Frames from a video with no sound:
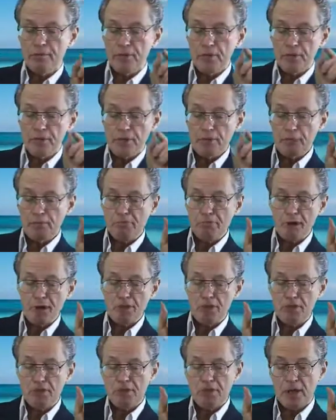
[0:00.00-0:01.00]

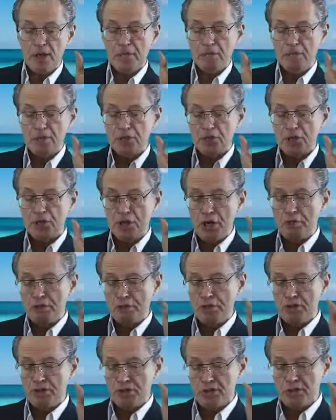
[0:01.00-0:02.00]
separates itself into
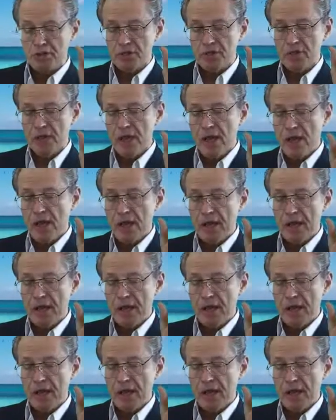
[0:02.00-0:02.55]
differences,